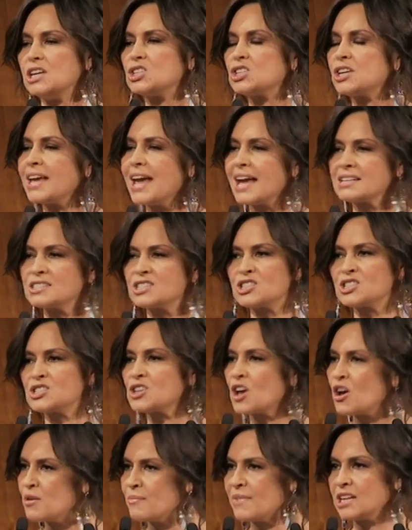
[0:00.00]
She has
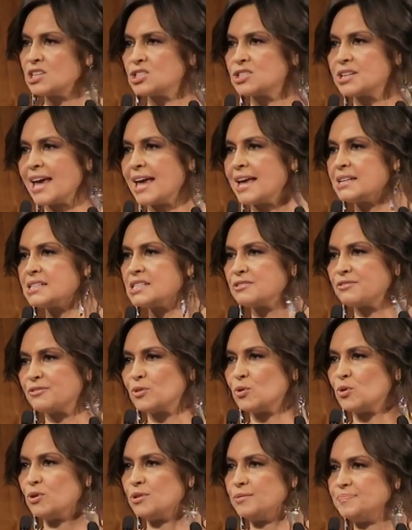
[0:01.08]
so much to answer
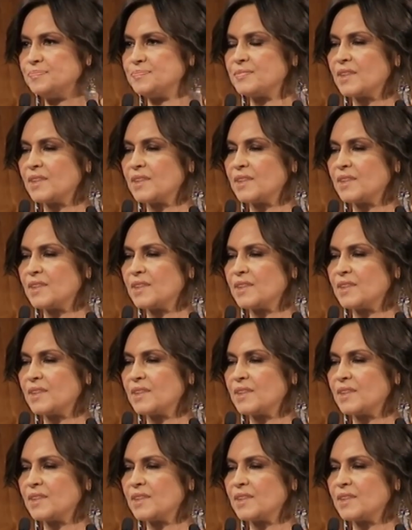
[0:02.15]
for.